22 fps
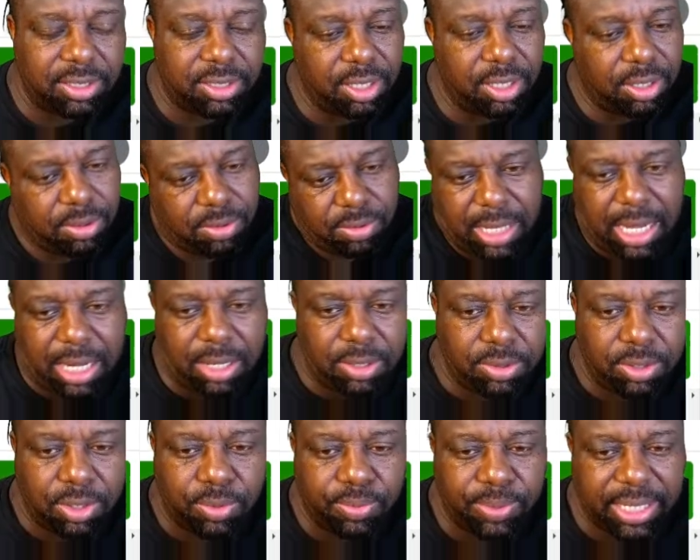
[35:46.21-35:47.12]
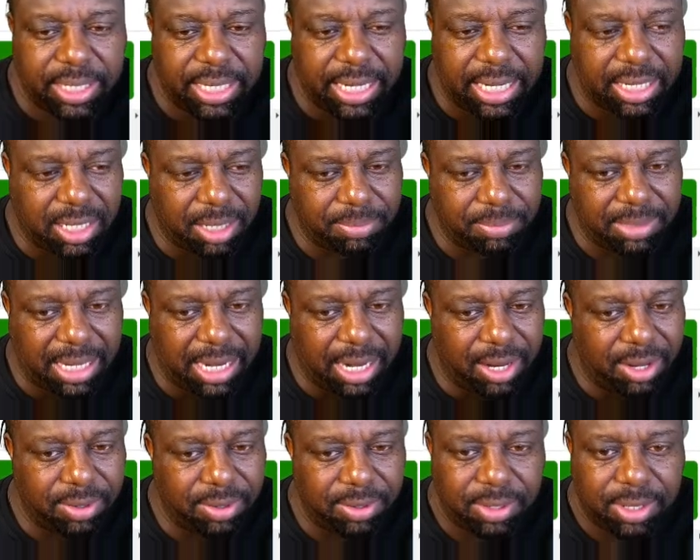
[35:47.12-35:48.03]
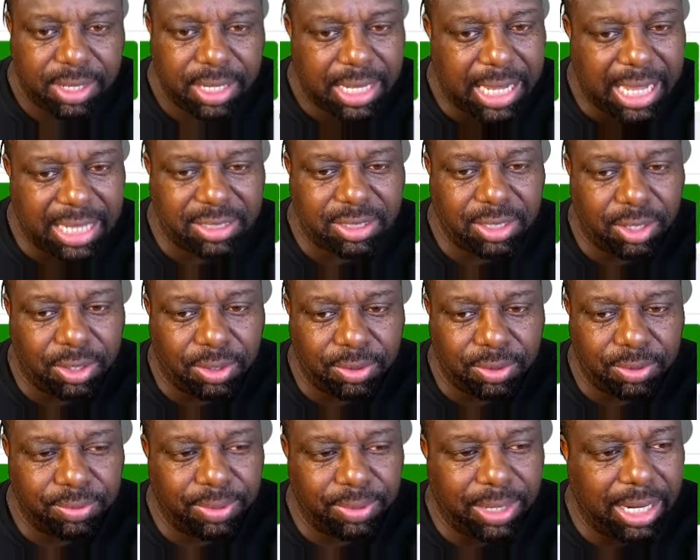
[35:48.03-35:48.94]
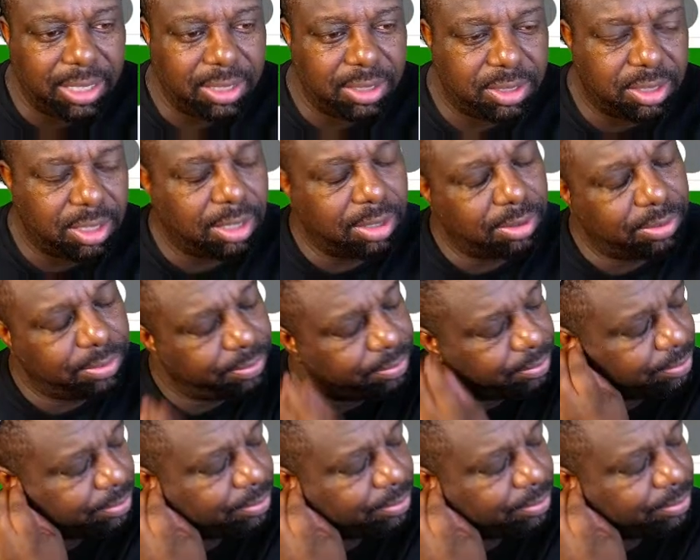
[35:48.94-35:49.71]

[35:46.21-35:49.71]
So I don't know when they come down. I don't, right? So